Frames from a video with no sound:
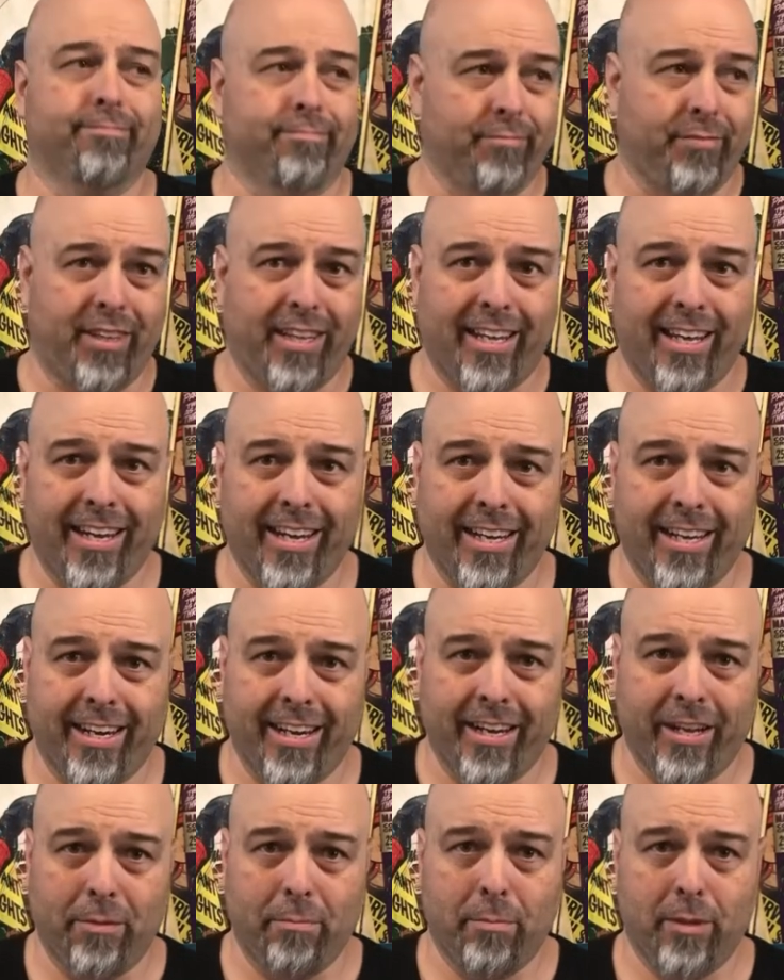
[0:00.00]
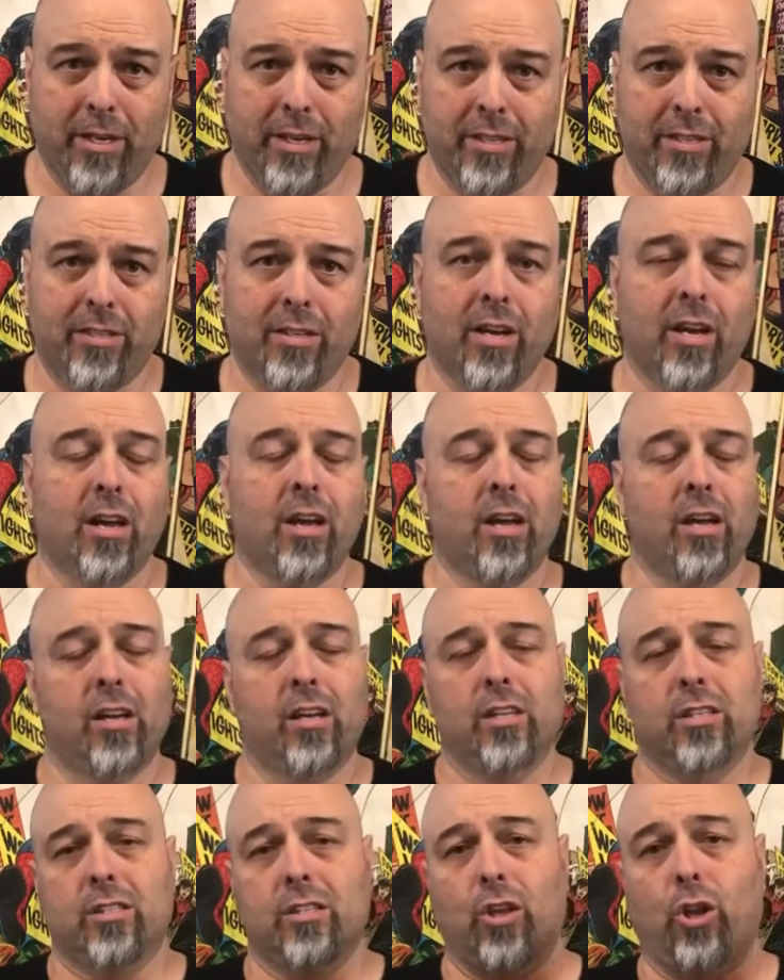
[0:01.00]
the 88 minutes.
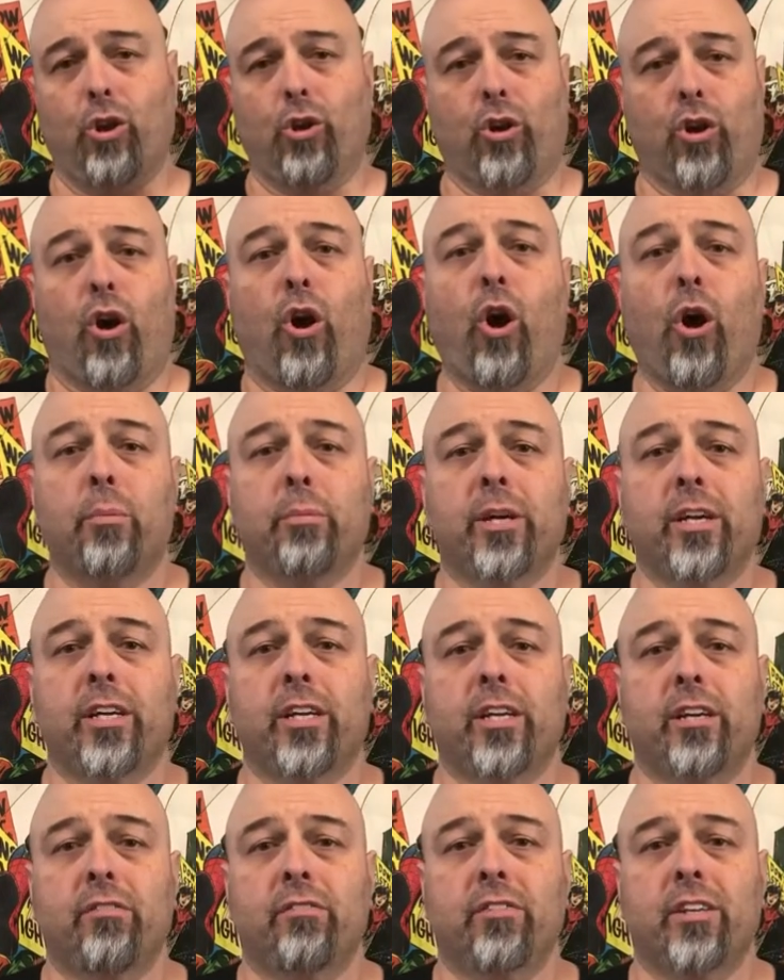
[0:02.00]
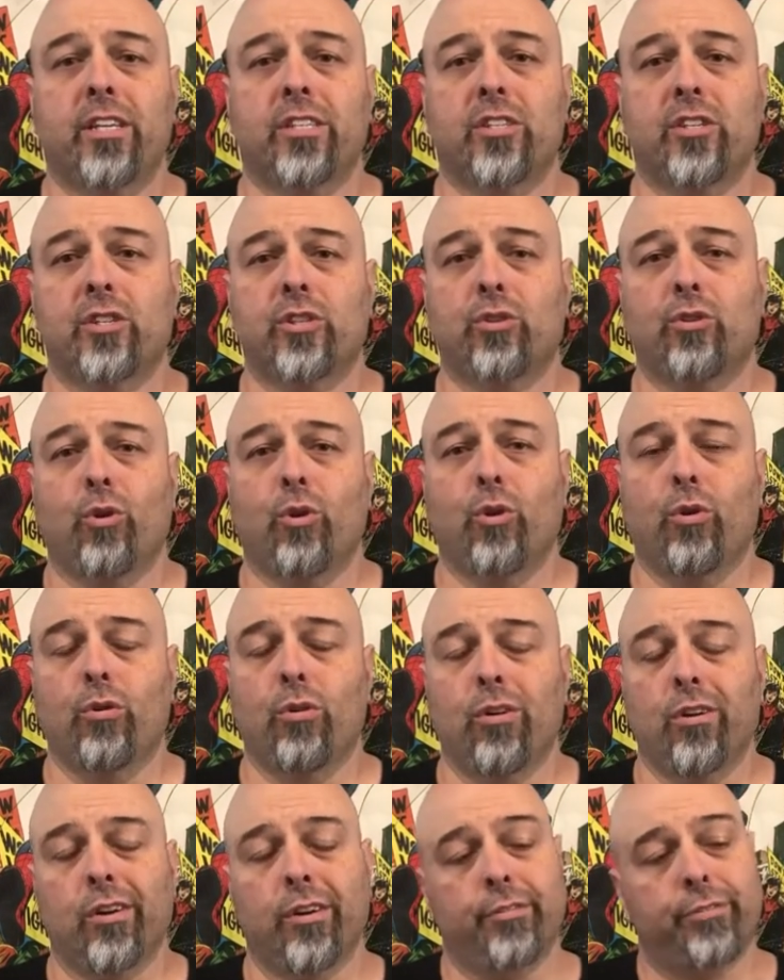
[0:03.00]
So look, I'm going to give this a score
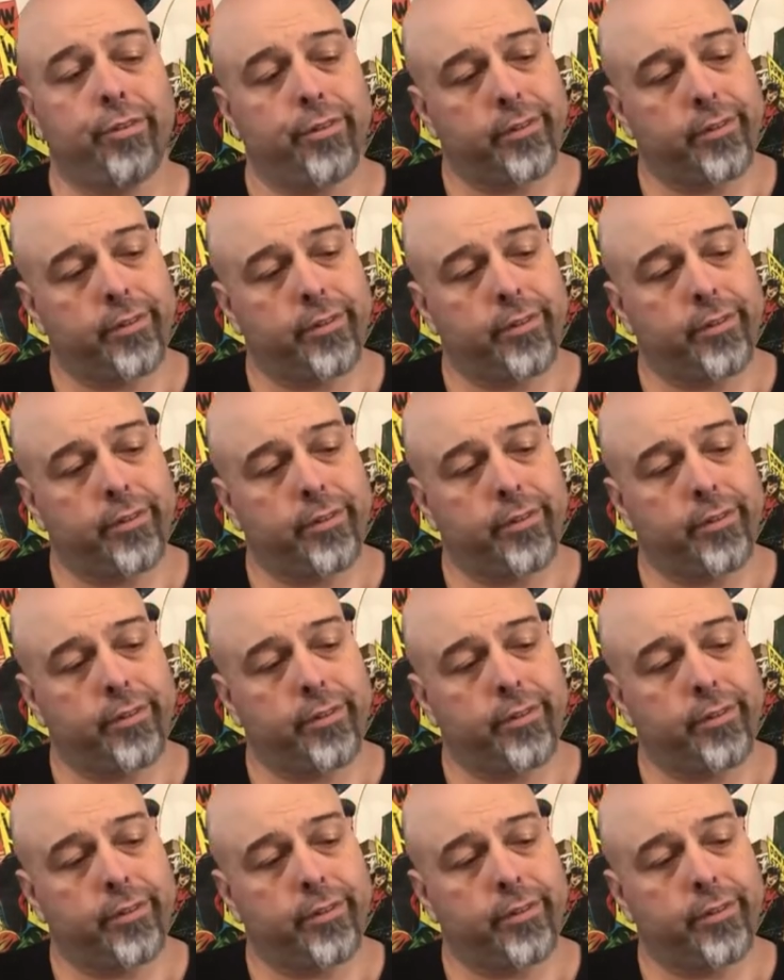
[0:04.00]
of,